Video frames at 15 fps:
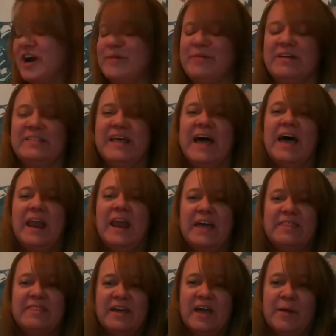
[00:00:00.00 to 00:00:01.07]
about that. I
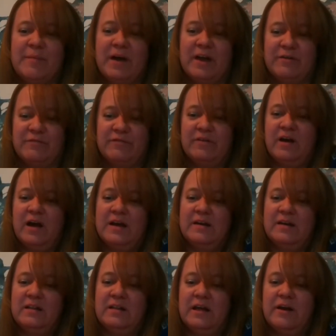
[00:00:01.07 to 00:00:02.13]
think I might have forgotten to
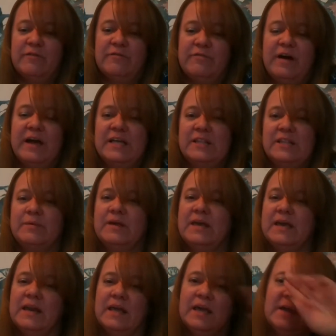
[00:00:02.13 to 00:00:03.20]
clarify at the
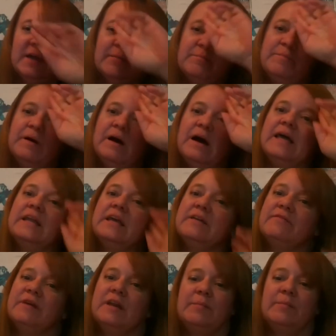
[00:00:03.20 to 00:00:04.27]
beginning, but if
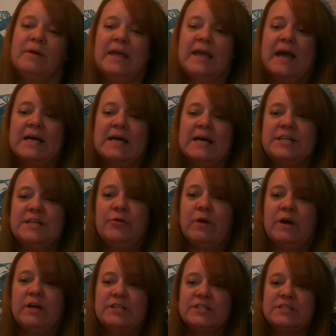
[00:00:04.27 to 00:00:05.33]
anybody has any
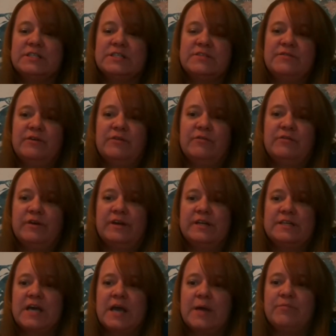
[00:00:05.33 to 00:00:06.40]
questions, feel free to
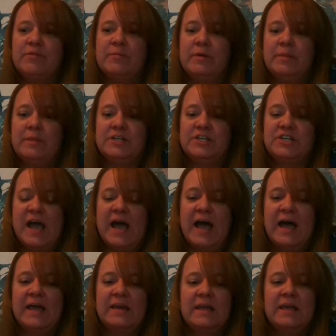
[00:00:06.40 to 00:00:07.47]
type them in the
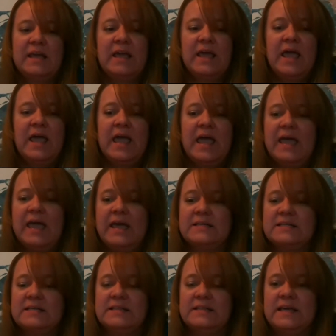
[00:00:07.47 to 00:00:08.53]
chat. And
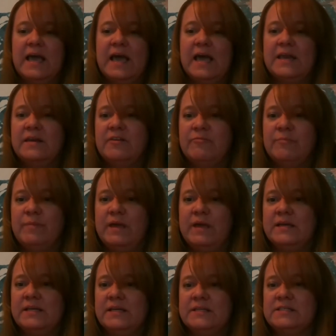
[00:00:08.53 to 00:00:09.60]
at the end of
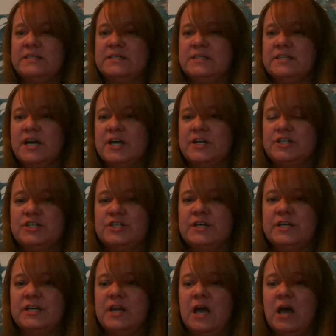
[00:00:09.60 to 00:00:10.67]
Mandy's
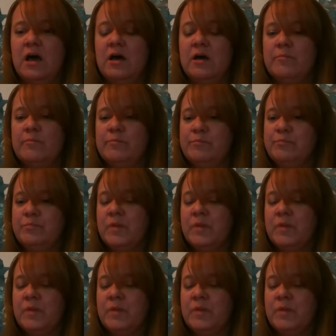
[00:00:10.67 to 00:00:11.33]
discussion, um,